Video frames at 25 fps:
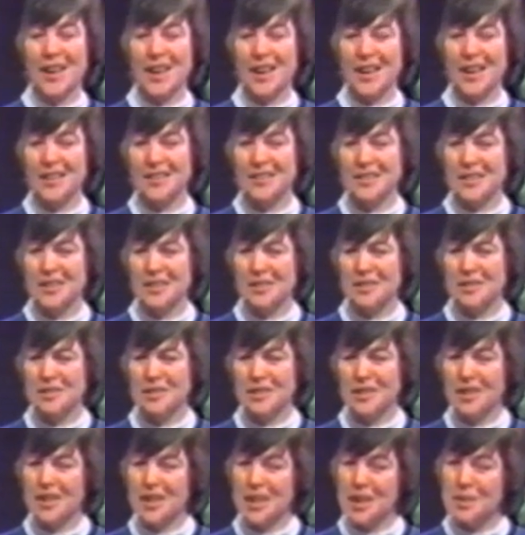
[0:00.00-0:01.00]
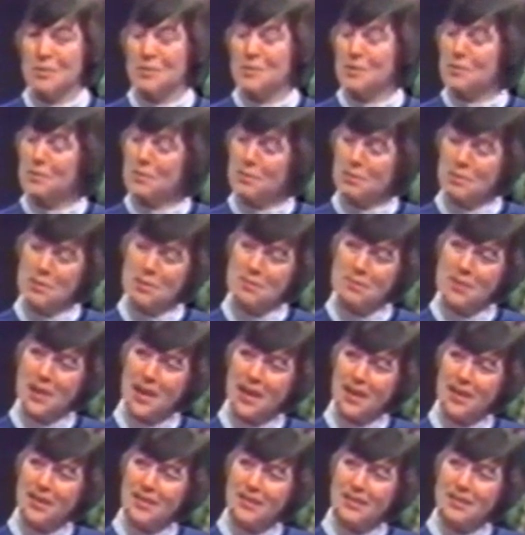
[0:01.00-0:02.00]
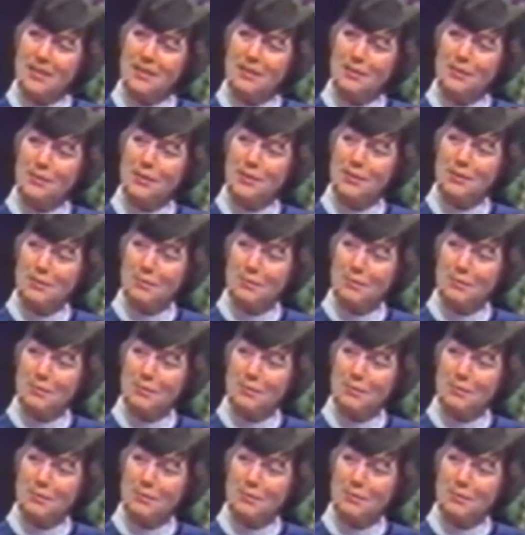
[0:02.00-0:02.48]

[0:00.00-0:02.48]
and uh, the claims that were being made for,